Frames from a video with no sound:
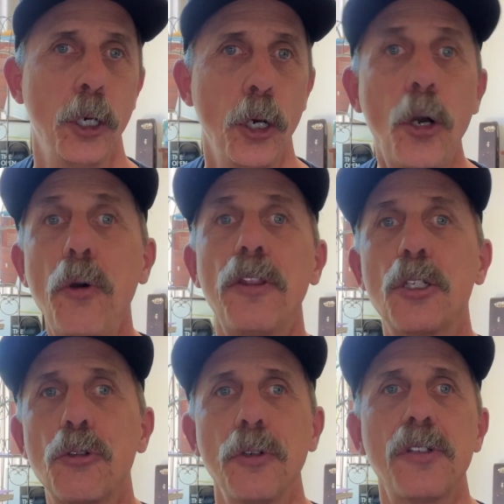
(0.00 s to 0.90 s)
who the
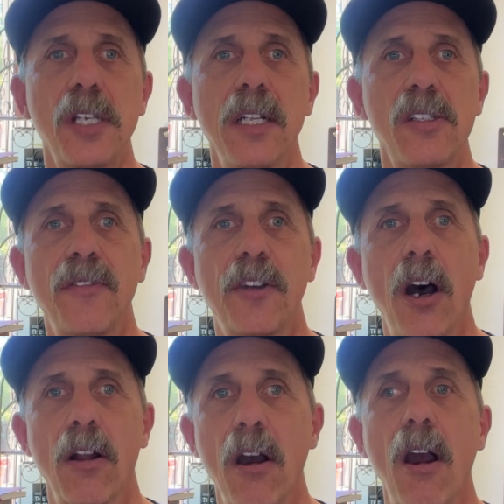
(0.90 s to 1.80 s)
true sons of
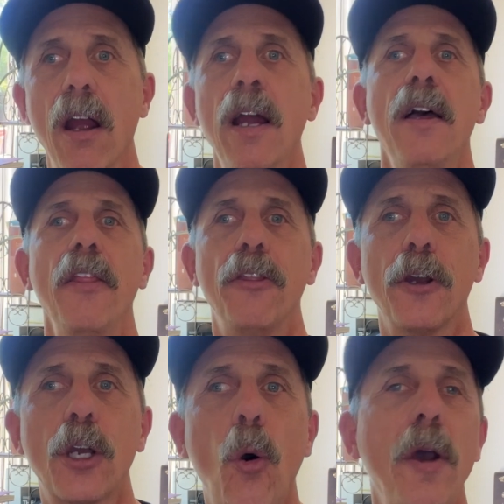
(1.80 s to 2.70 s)
God are.
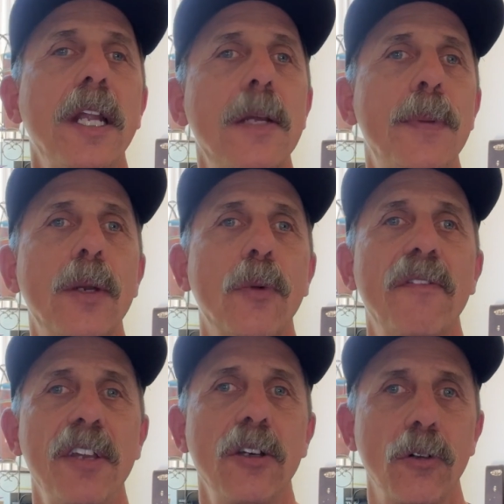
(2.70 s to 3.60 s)
They're going to be
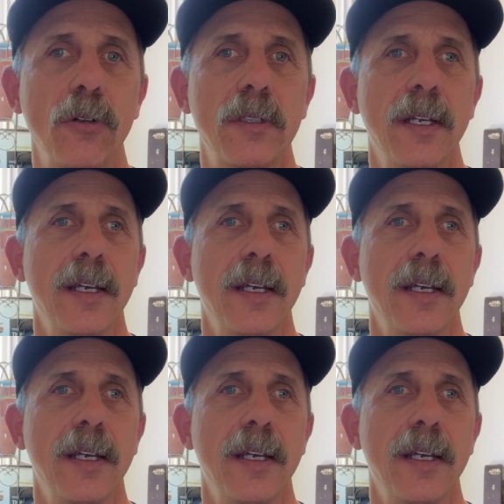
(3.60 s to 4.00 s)
revealed.